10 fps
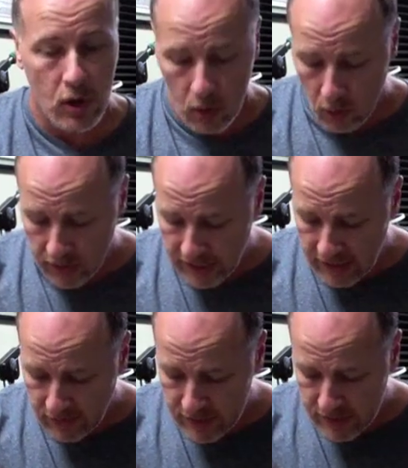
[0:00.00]
Or
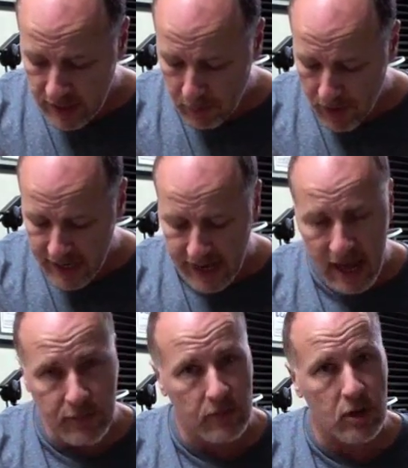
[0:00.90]
even separated
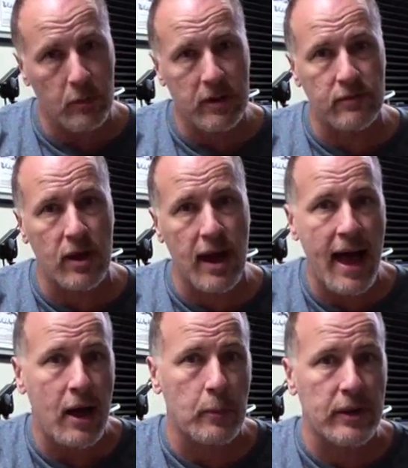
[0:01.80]
out for a little bit of a
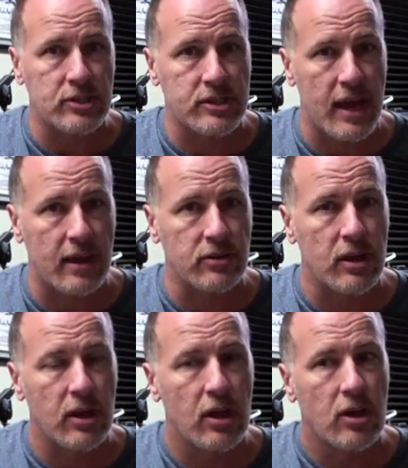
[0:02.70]
higher pitch sound,
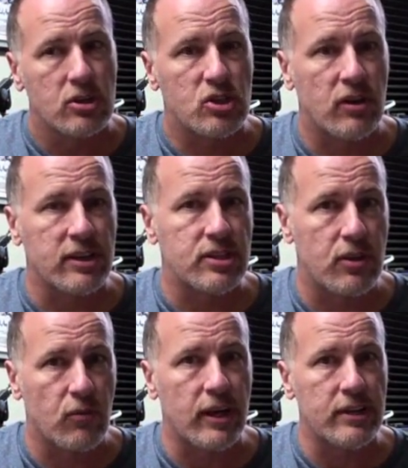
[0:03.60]
strings
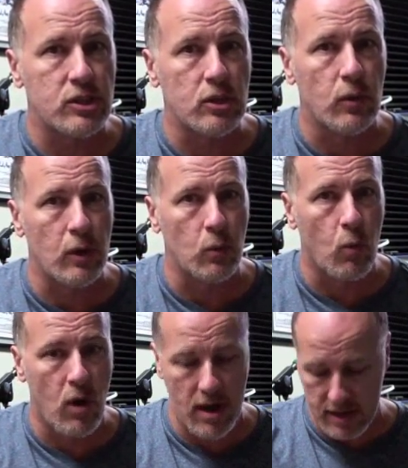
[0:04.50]
3, 2, and
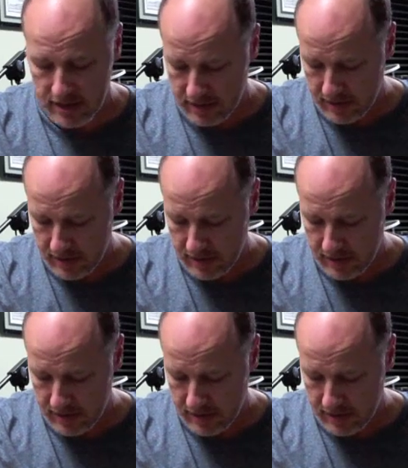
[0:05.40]
1.